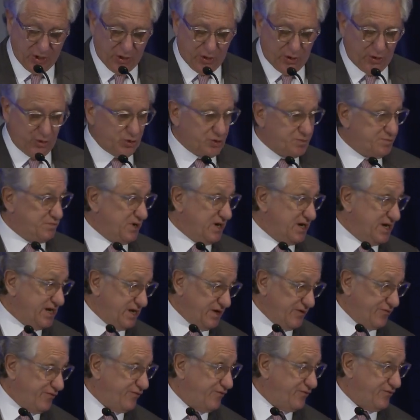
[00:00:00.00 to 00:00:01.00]
whose
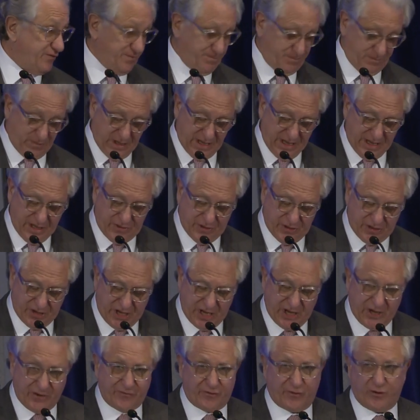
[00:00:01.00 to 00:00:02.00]
belief in the
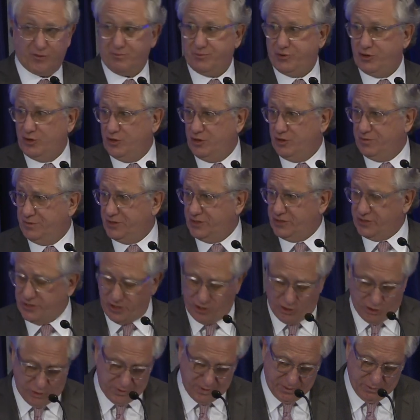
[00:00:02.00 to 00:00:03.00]
need for a permanent
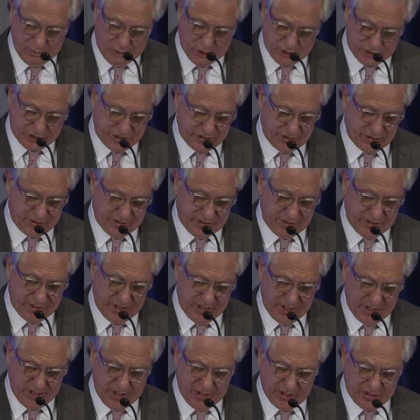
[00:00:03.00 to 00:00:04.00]
home in Washington
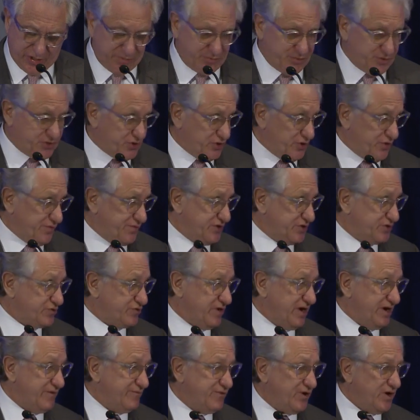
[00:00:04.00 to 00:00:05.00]
to preserve his
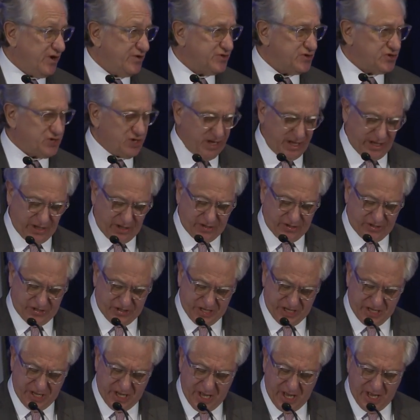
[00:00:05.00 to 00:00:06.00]
grandfather's
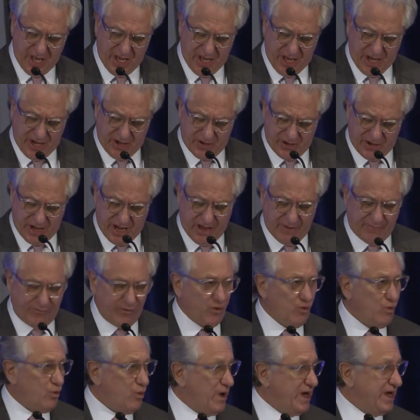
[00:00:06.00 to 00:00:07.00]
legacy
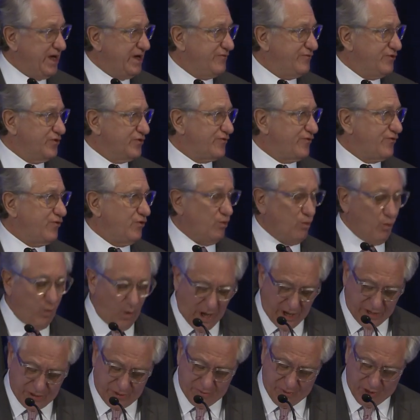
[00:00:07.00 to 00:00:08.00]
never wavered for
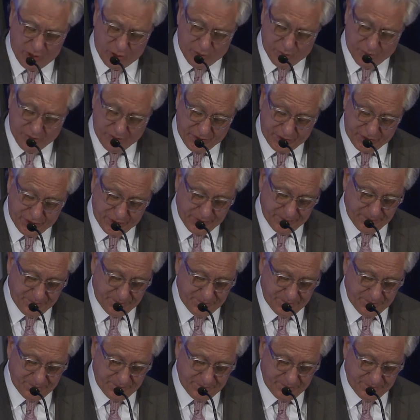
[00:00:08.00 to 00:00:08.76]
one moment.